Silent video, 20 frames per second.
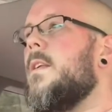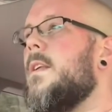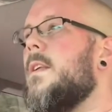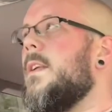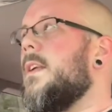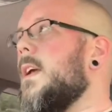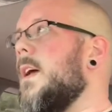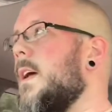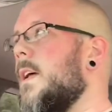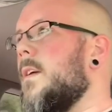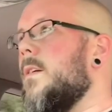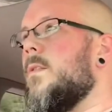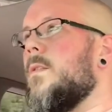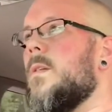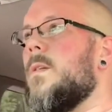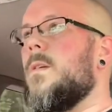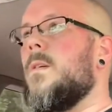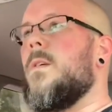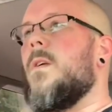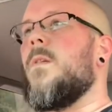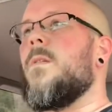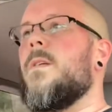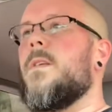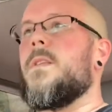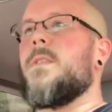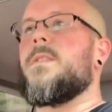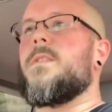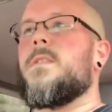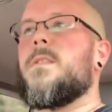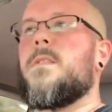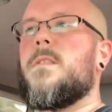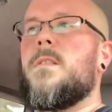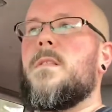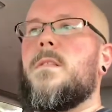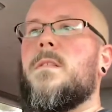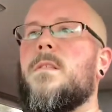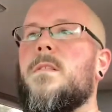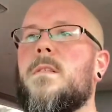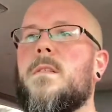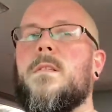Yeah, I don't notice
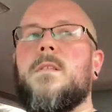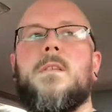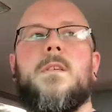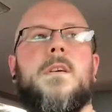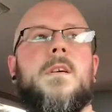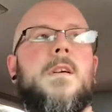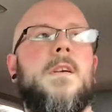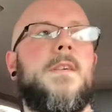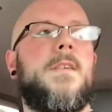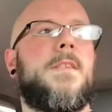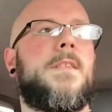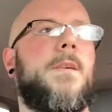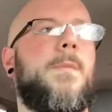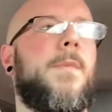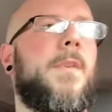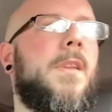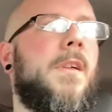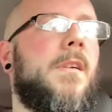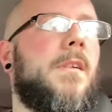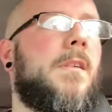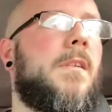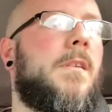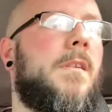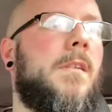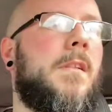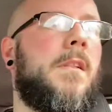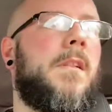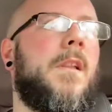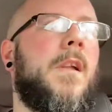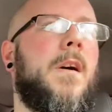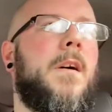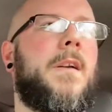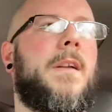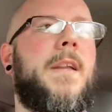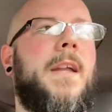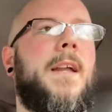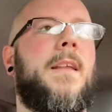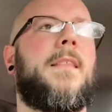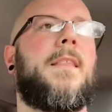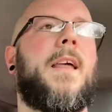some of the
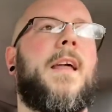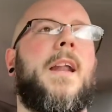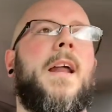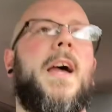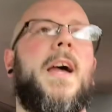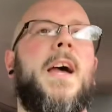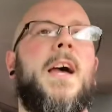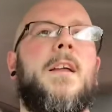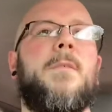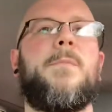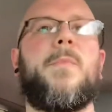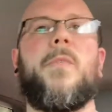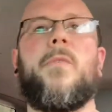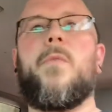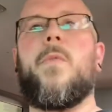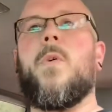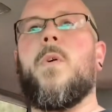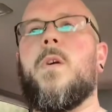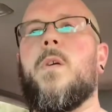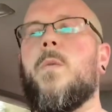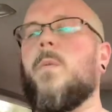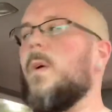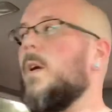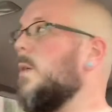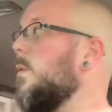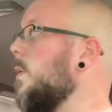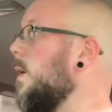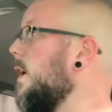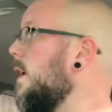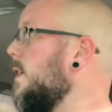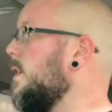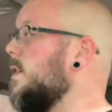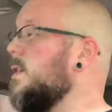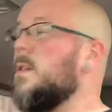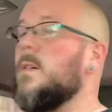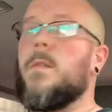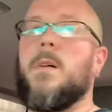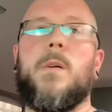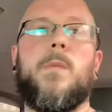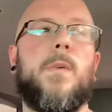clunking that I had before went away
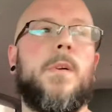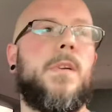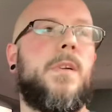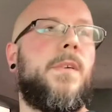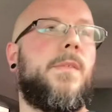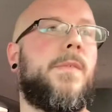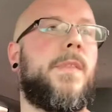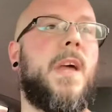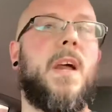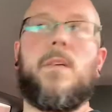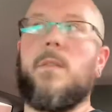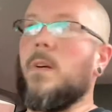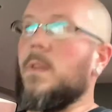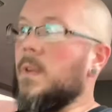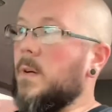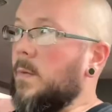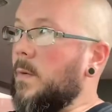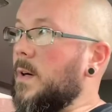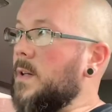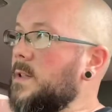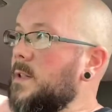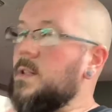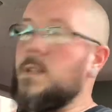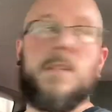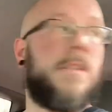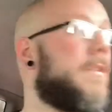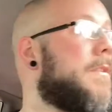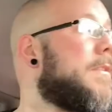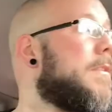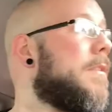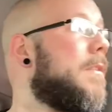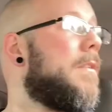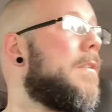too. I wonder if that really was just